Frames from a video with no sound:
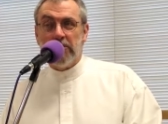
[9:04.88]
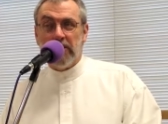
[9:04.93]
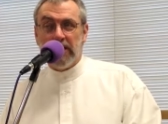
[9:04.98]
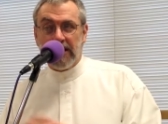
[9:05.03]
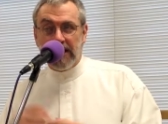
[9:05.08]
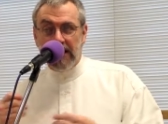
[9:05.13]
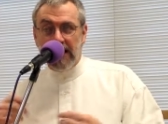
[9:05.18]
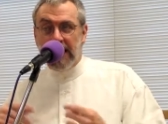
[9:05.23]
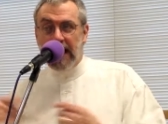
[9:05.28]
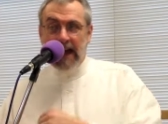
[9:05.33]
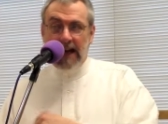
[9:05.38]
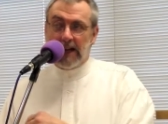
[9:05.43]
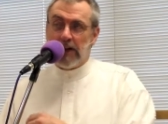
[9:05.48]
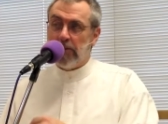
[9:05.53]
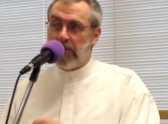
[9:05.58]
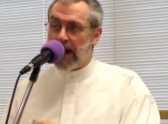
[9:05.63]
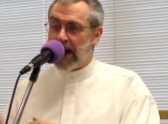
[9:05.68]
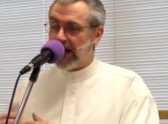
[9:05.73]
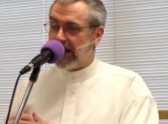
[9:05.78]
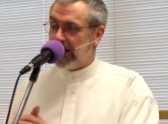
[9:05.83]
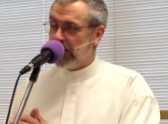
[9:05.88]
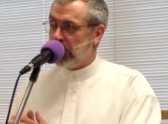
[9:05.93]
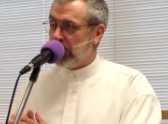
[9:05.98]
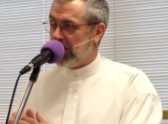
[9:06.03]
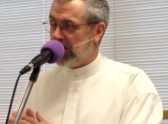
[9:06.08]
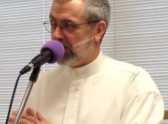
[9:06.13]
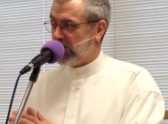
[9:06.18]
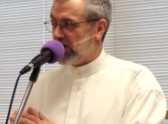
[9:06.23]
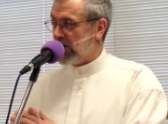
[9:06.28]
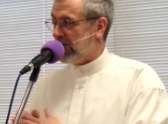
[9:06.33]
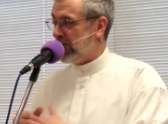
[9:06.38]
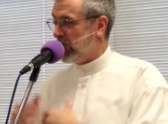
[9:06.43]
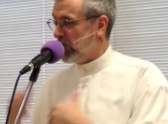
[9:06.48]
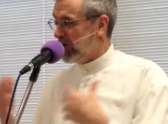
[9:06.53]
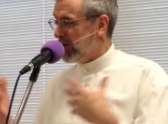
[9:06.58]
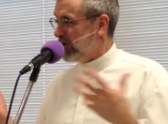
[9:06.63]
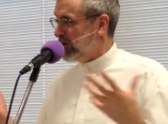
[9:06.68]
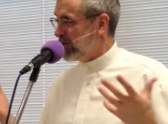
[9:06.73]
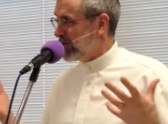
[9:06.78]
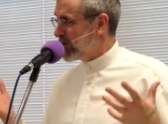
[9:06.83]
but it got added back in because
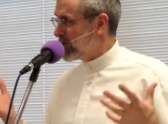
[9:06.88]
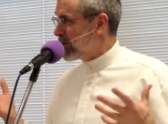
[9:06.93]
everyone knew the